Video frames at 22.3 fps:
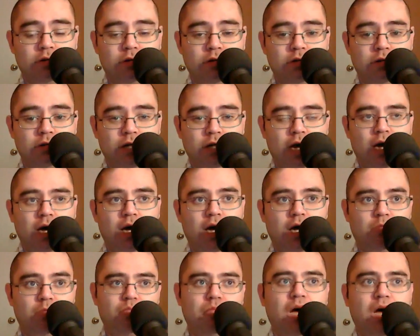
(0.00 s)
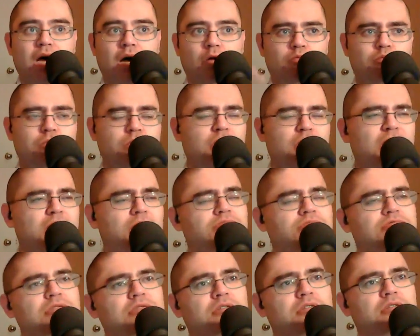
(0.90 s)
I'm
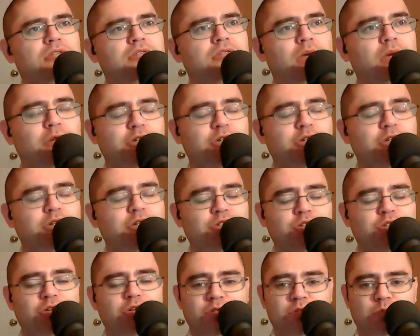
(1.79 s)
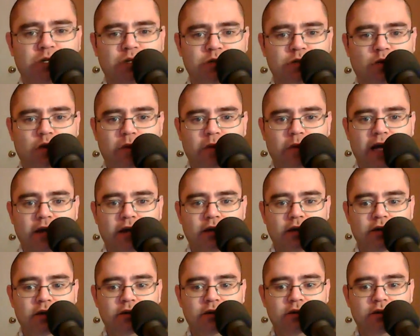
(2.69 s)
not sure if it's Windows or Mac.
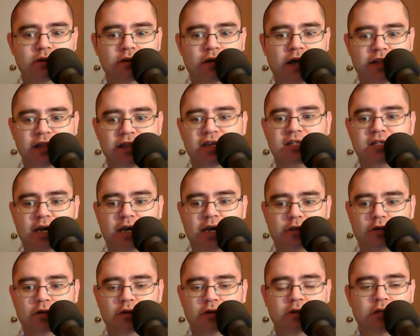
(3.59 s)
I think it's either.